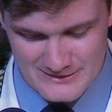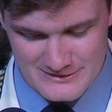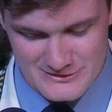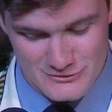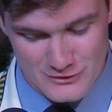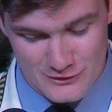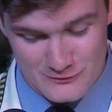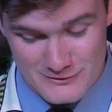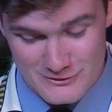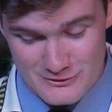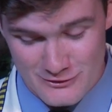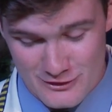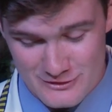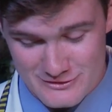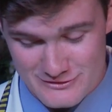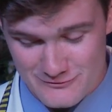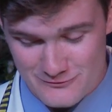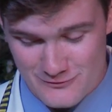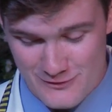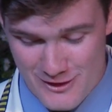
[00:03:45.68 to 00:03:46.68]
These often
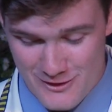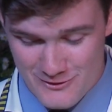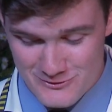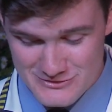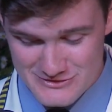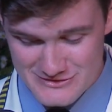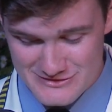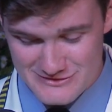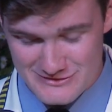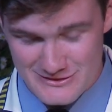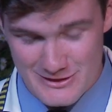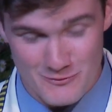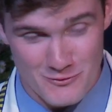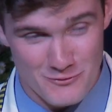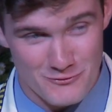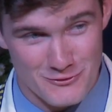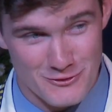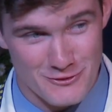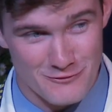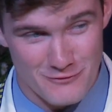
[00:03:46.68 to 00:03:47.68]
lasted for hours and were
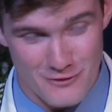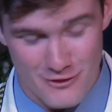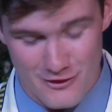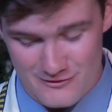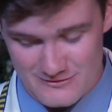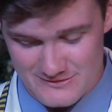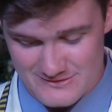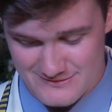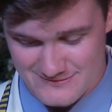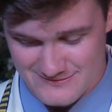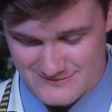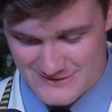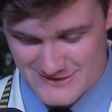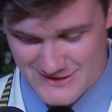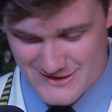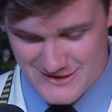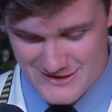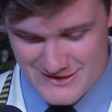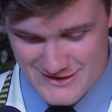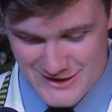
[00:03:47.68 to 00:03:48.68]
full of laughs.
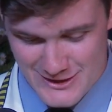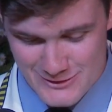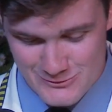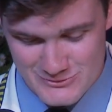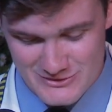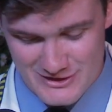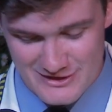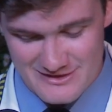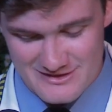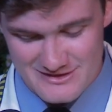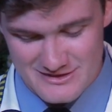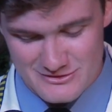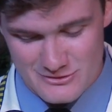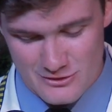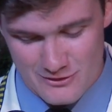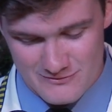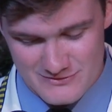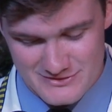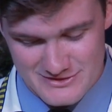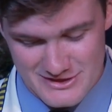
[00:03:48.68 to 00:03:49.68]
And it was out of these
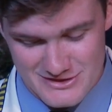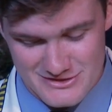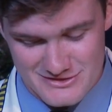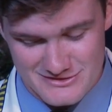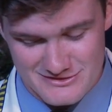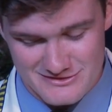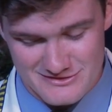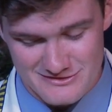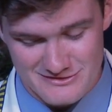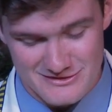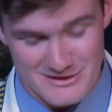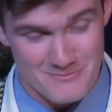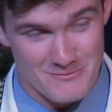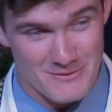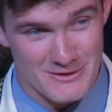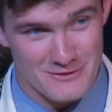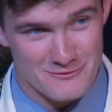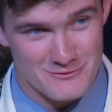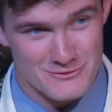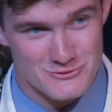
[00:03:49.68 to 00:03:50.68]
conversations that
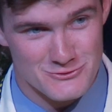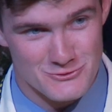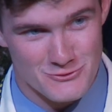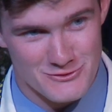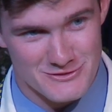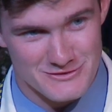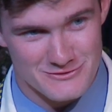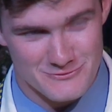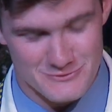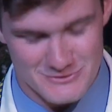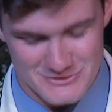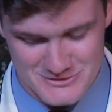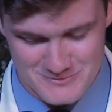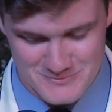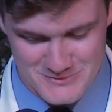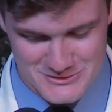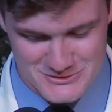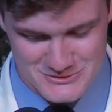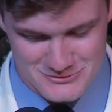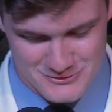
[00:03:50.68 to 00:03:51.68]
many of the stories for the
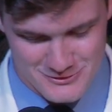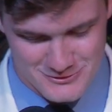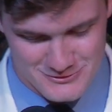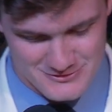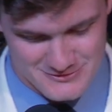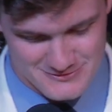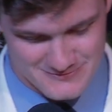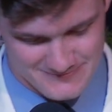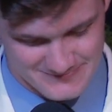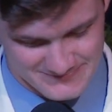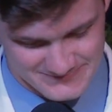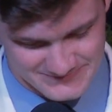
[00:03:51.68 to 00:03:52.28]
speech arose.